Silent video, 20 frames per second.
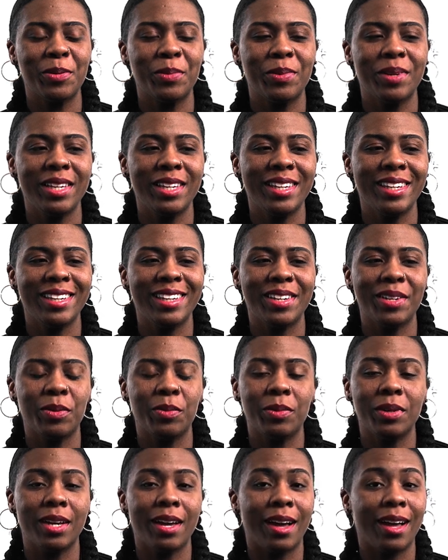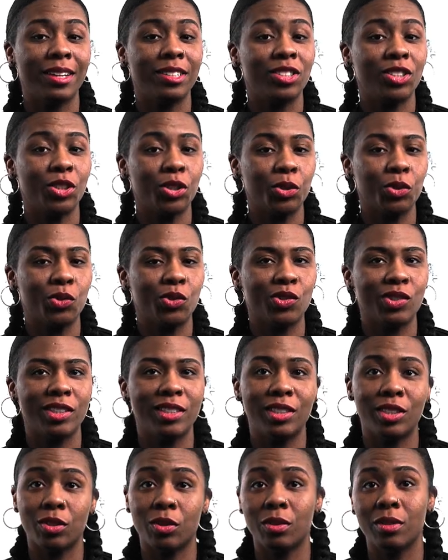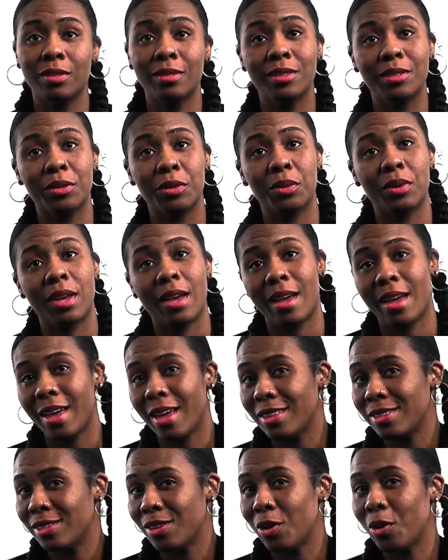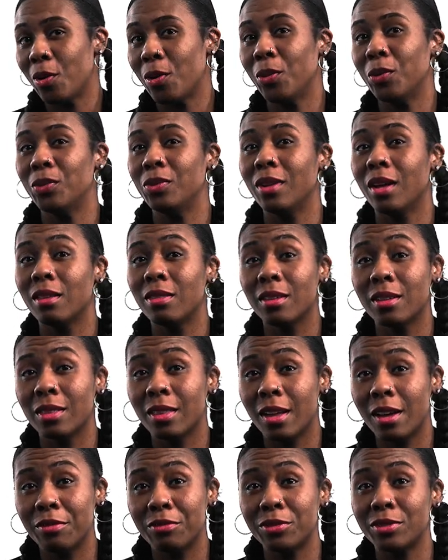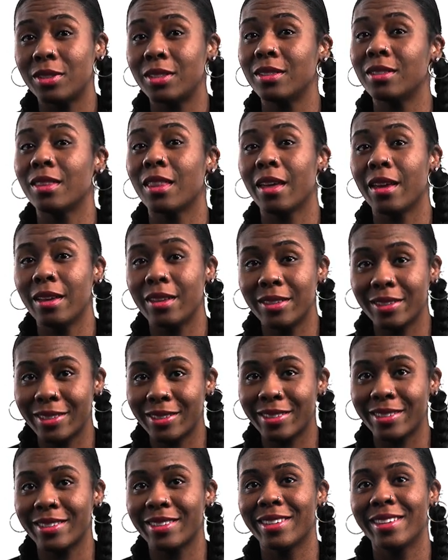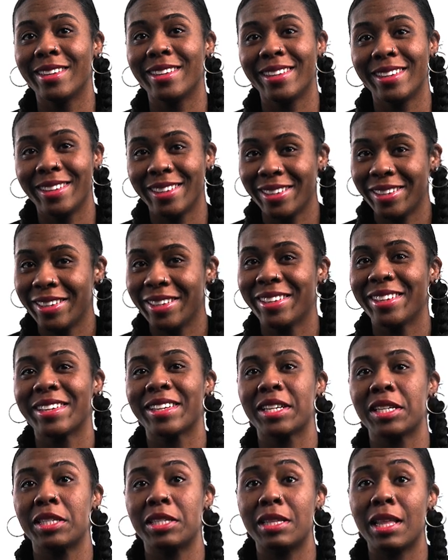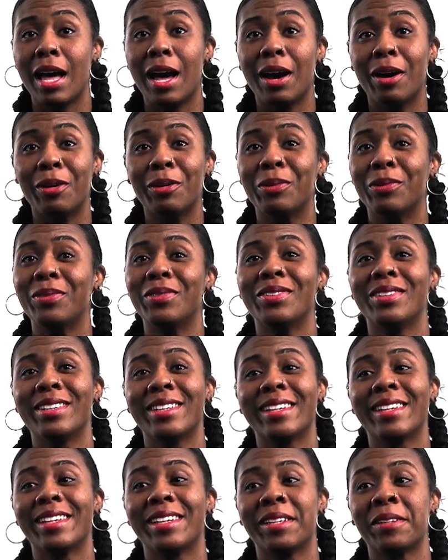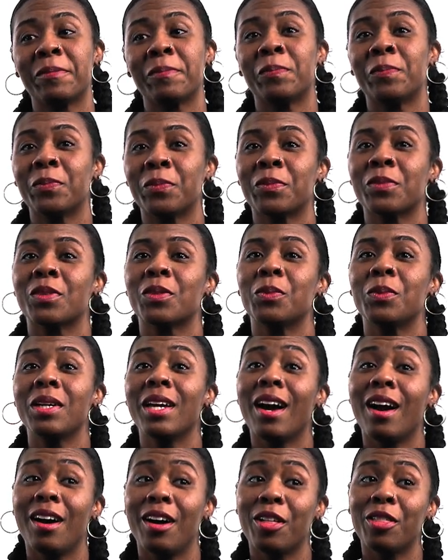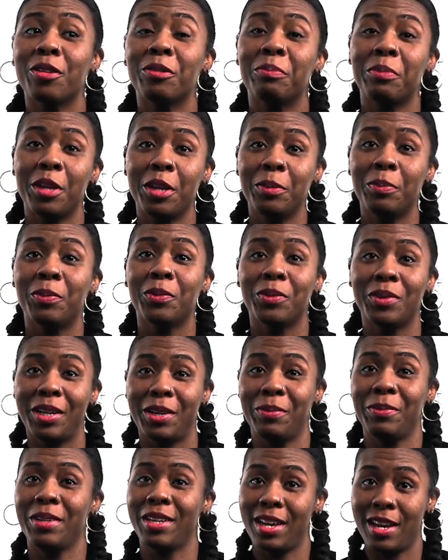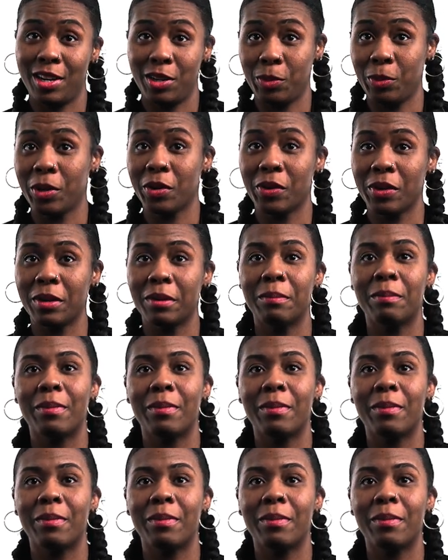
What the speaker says: We got children, so you know that adds a whole nother level to things. Cause now we got other people that we gotta worry